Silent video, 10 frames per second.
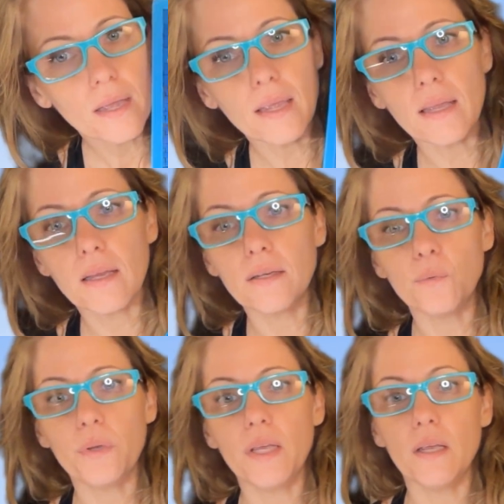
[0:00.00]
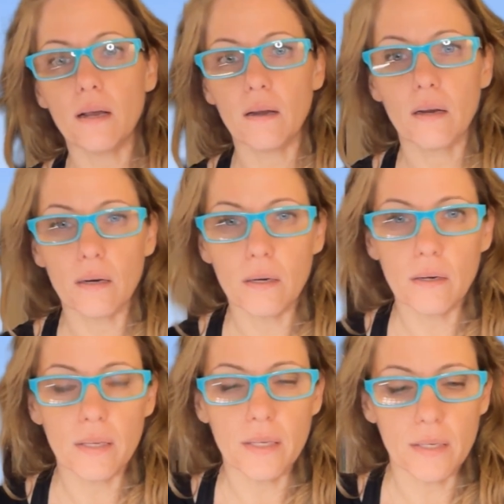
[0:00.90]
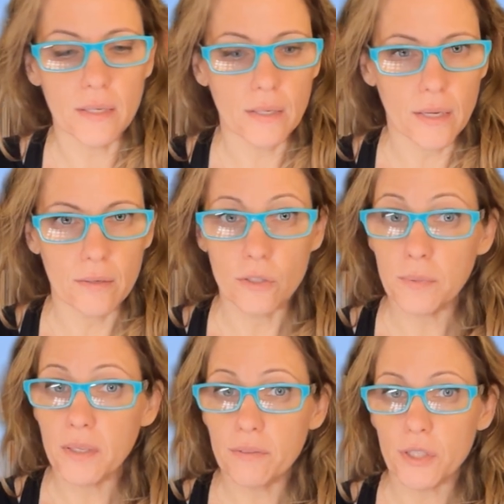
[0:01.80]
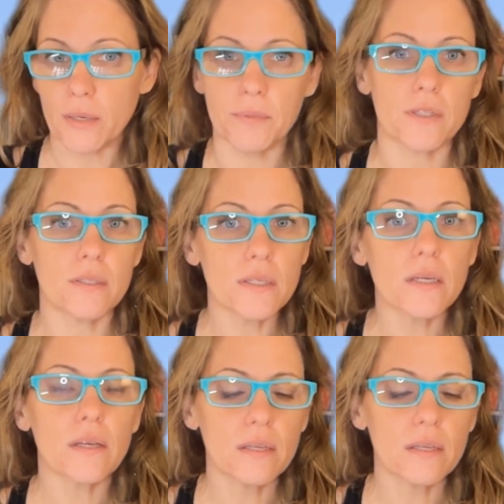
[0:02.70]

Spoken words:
And we are in, I do believe, chapter 6.